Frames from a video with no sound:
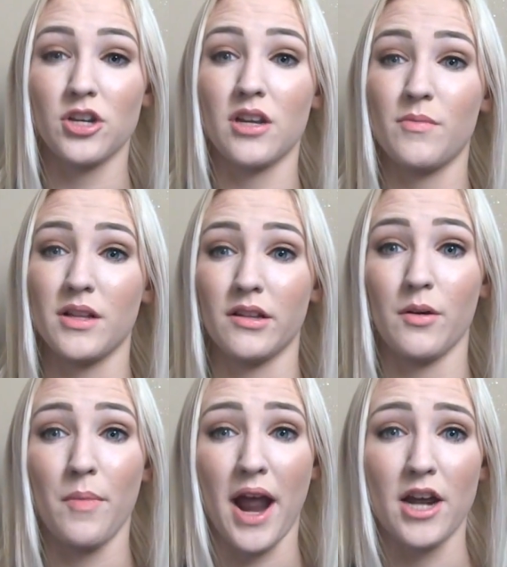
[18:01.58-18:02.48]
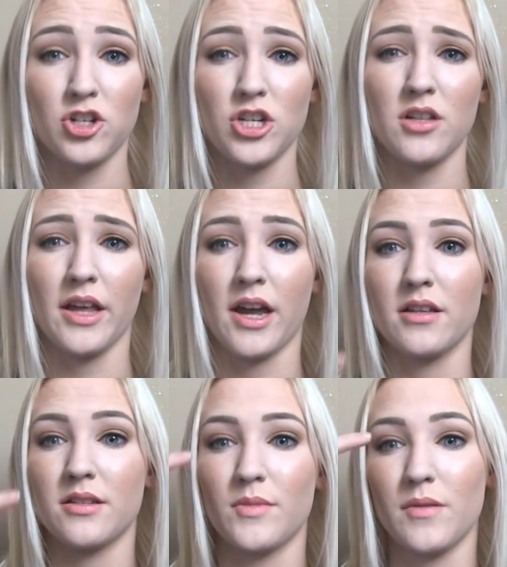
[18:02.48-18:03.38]
can be a little patchy. Like,
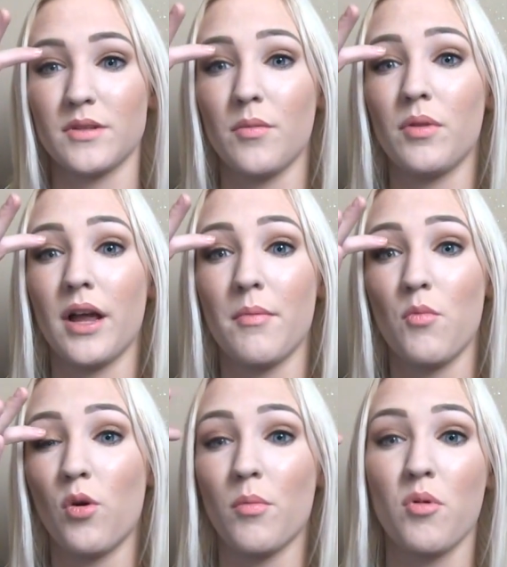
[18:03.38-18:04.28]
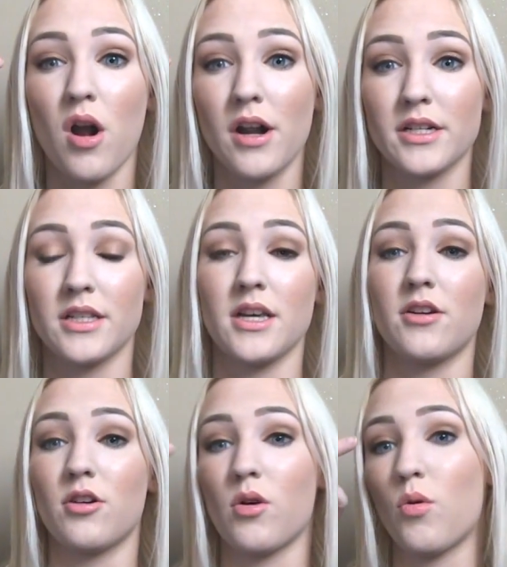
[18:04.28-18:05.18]
sometimes I'll apply more product on the
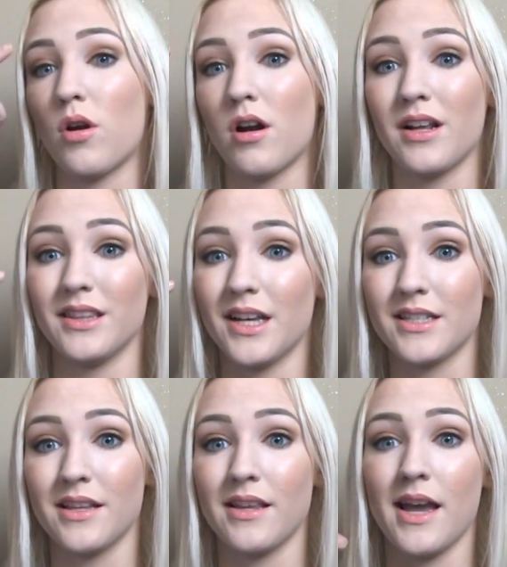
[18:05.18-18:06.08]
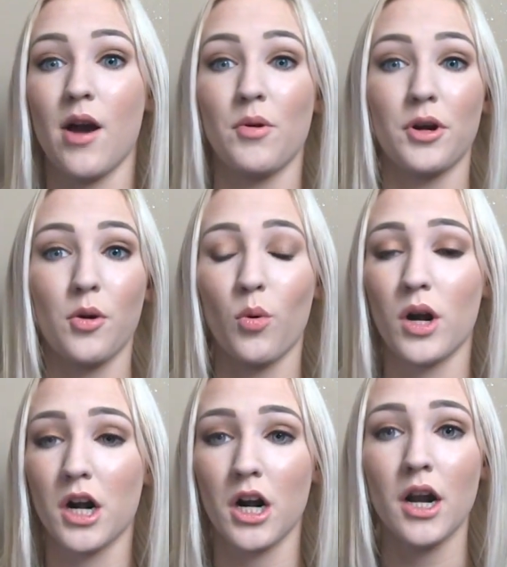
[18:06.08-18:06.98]
inner corner and less on the outer
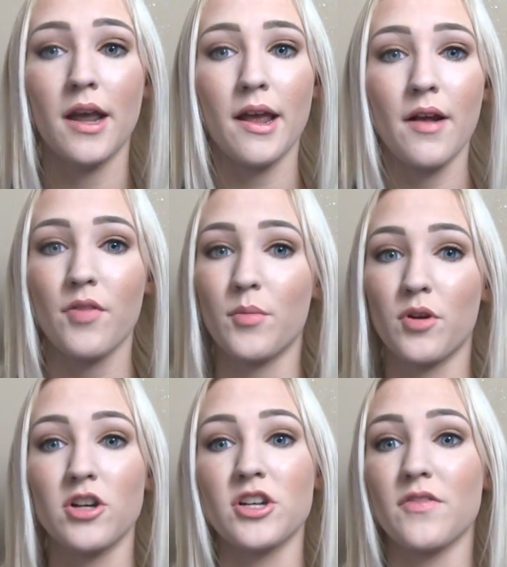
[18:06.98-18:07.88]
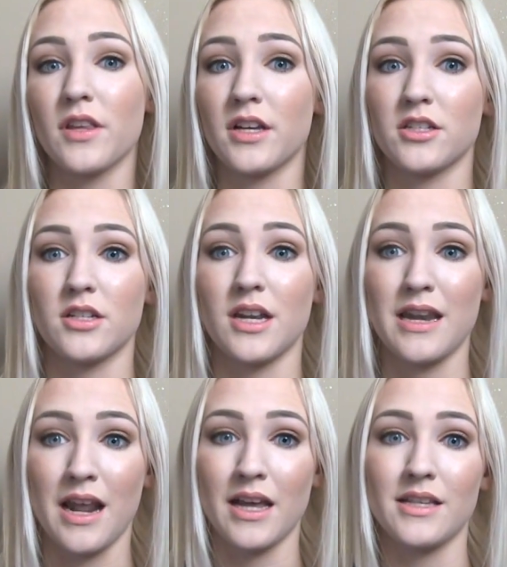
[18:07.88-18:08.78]
corner. The brush, I feel like it's just a
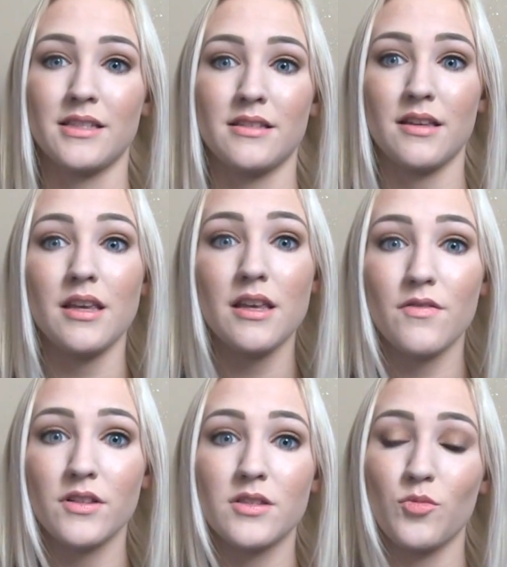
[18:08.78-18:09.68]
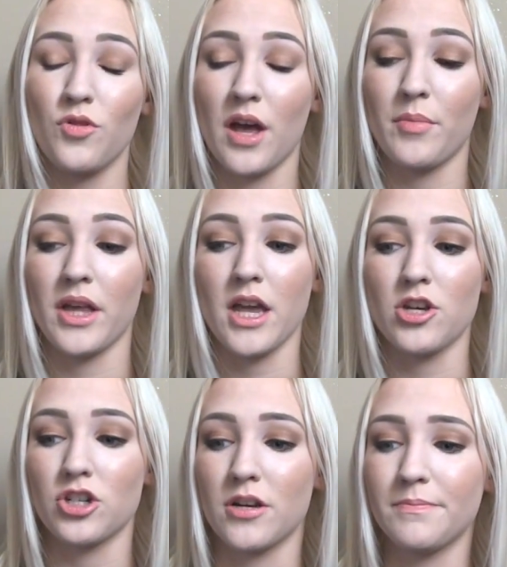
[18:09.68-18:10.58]
nice, even, smooth
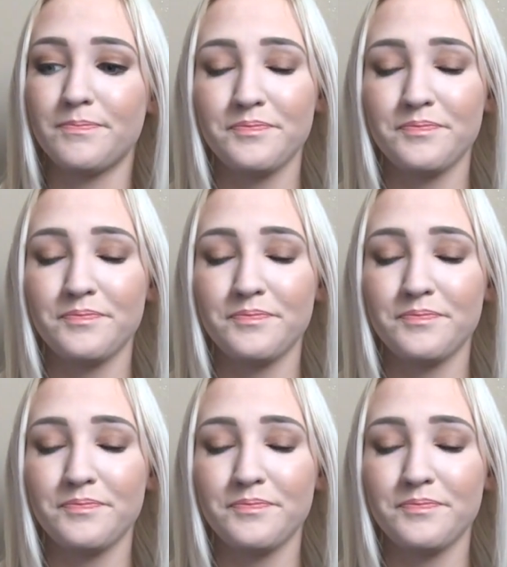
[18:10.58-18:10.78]
application.